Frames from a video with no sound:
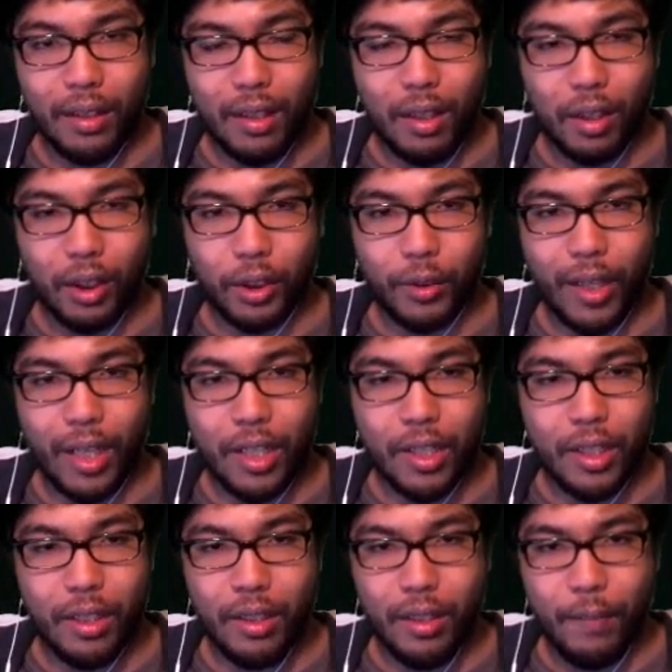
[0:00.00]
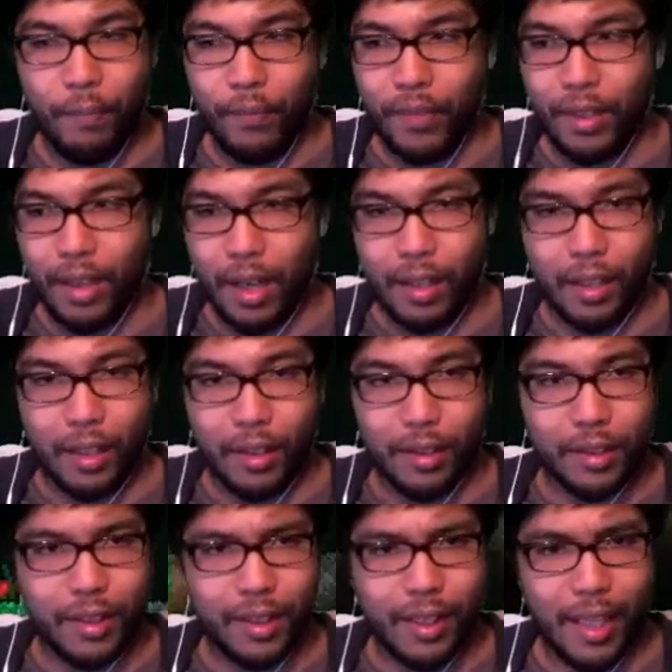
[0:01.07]
Our strategy, I, you can
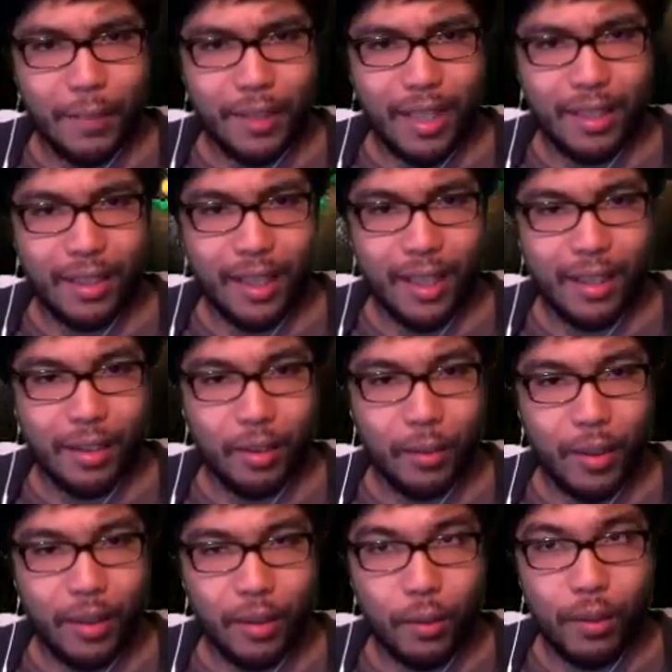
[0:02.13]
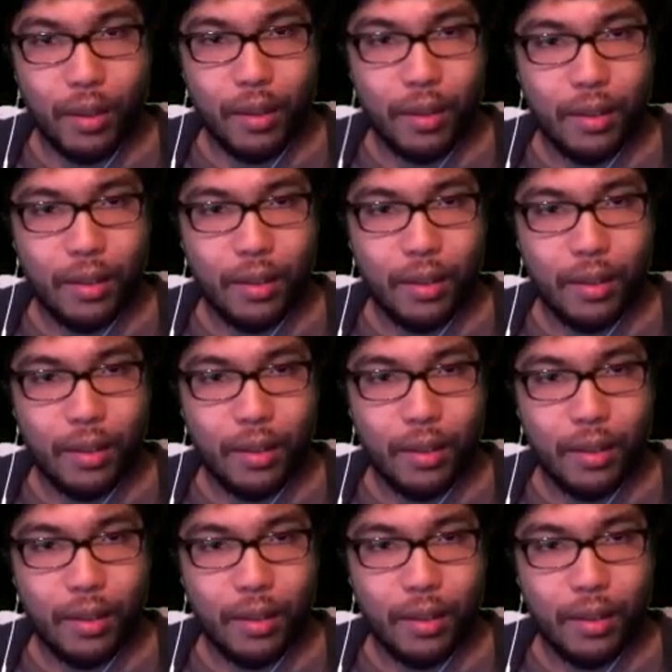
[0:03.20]
see the game's kind of lagging a little bit. I don't know why.